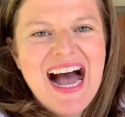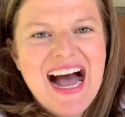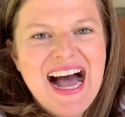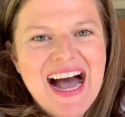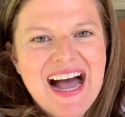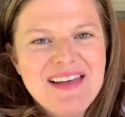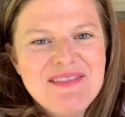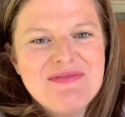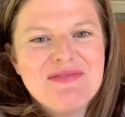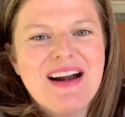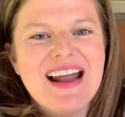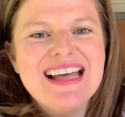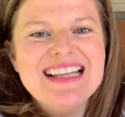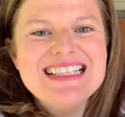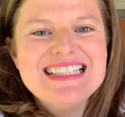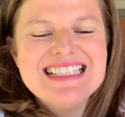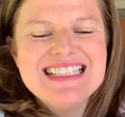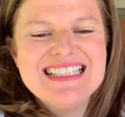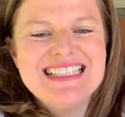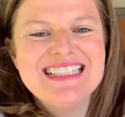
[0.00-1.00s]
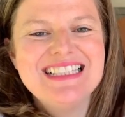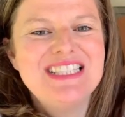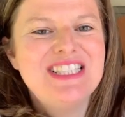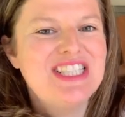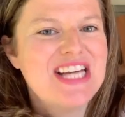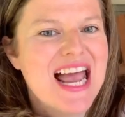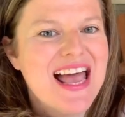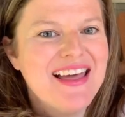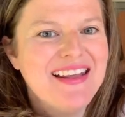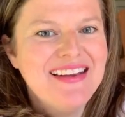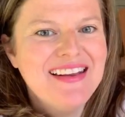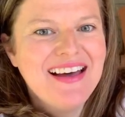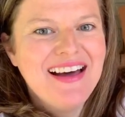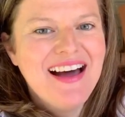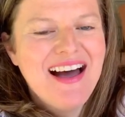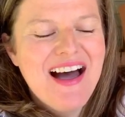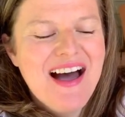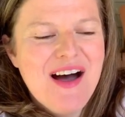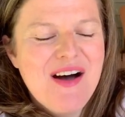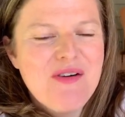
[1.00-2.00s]
Hi friends, this is Jen
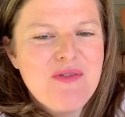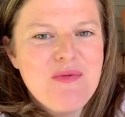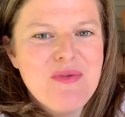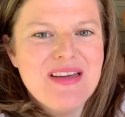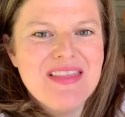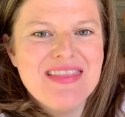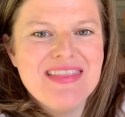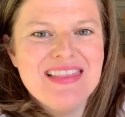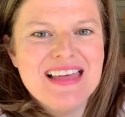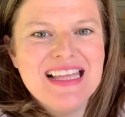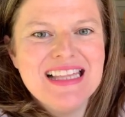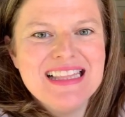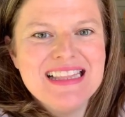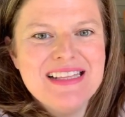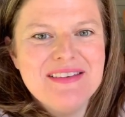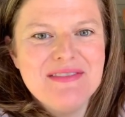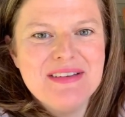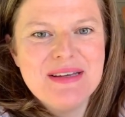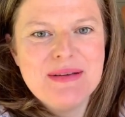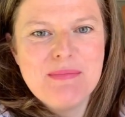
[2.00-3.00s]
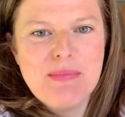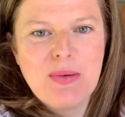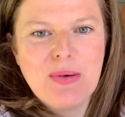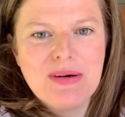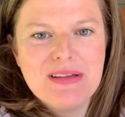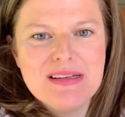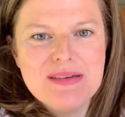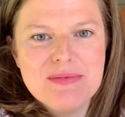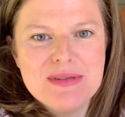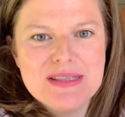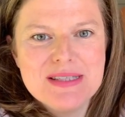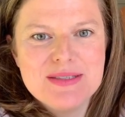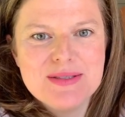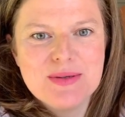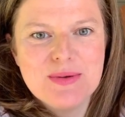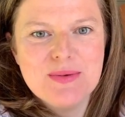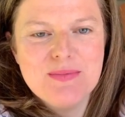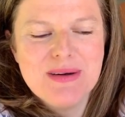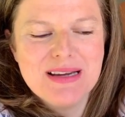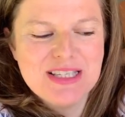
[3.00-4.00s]
with Living in Portland with the
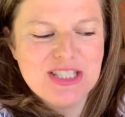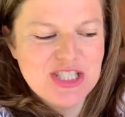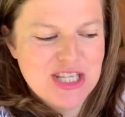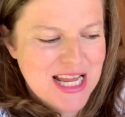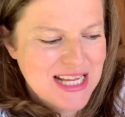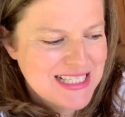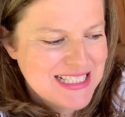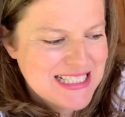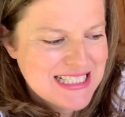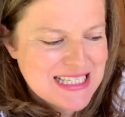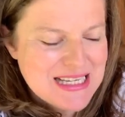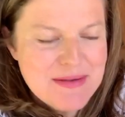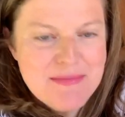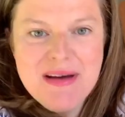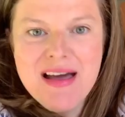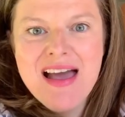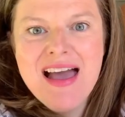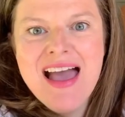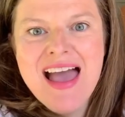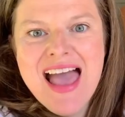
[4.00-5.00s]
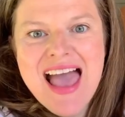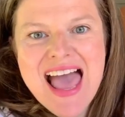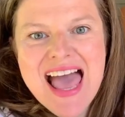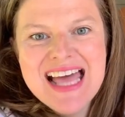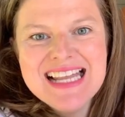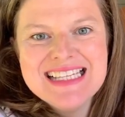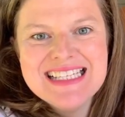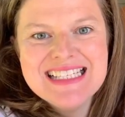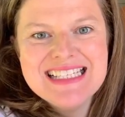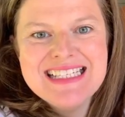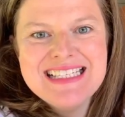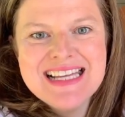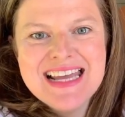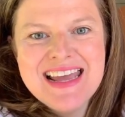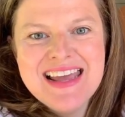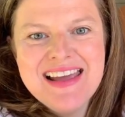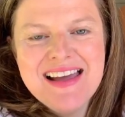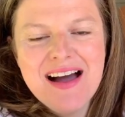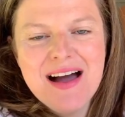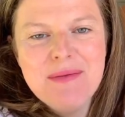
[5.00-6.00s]
Sold by Jen team. And
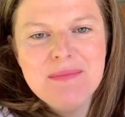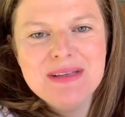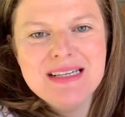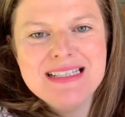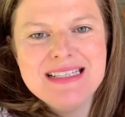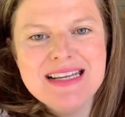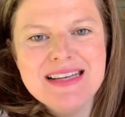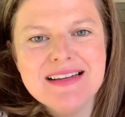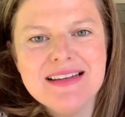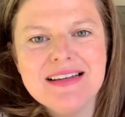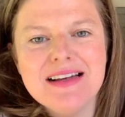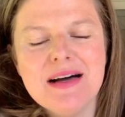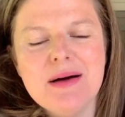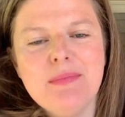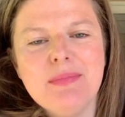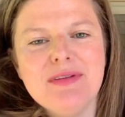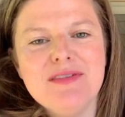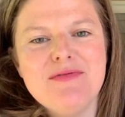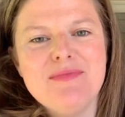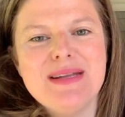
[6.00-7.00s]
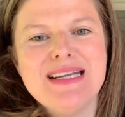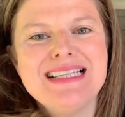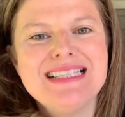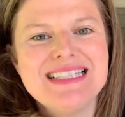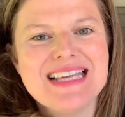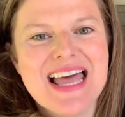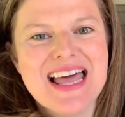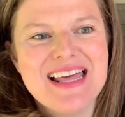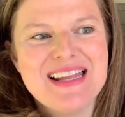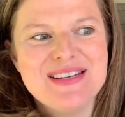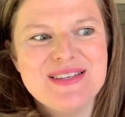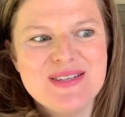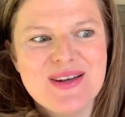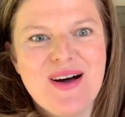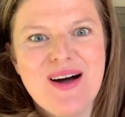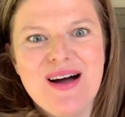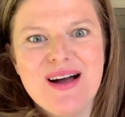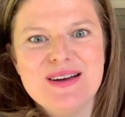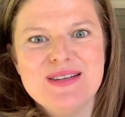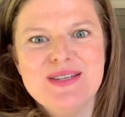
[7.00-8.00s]
today I'm going to take a couple of minutes and
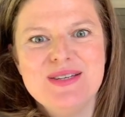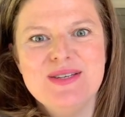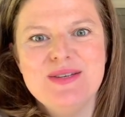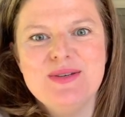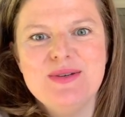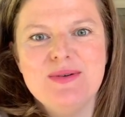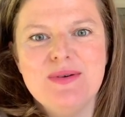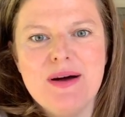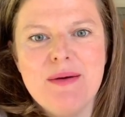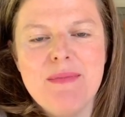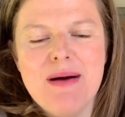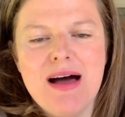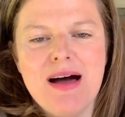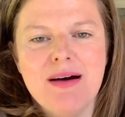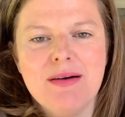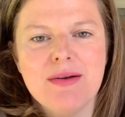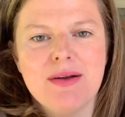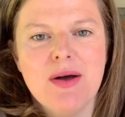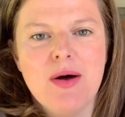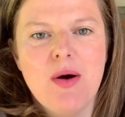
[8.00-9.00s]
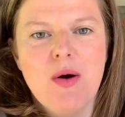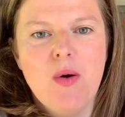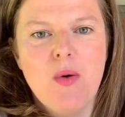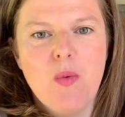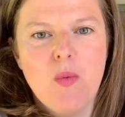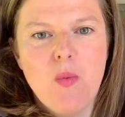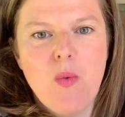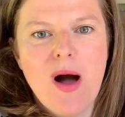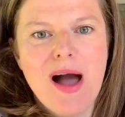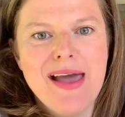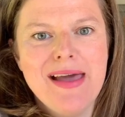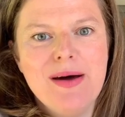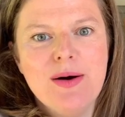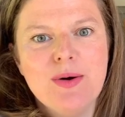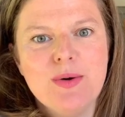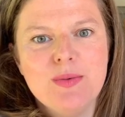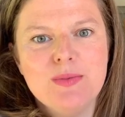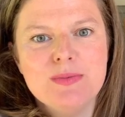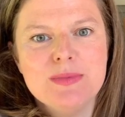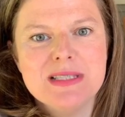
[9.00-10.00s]
talk to you about why
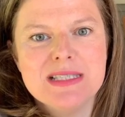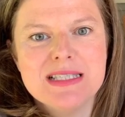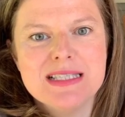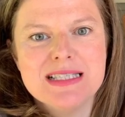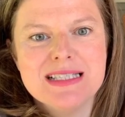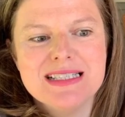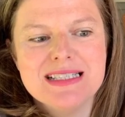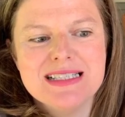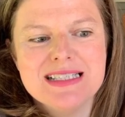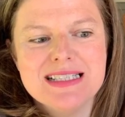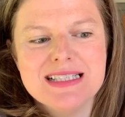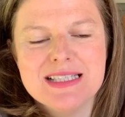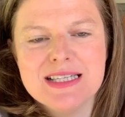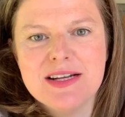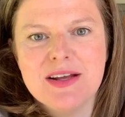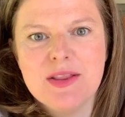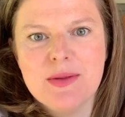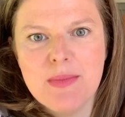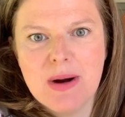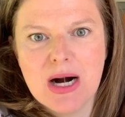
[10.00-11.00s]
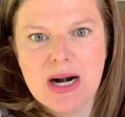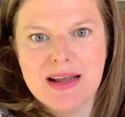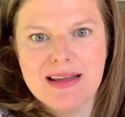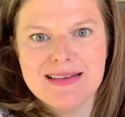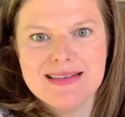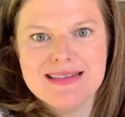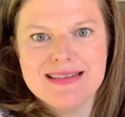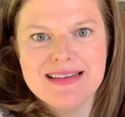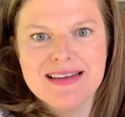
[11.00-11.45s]
homes sit on the market.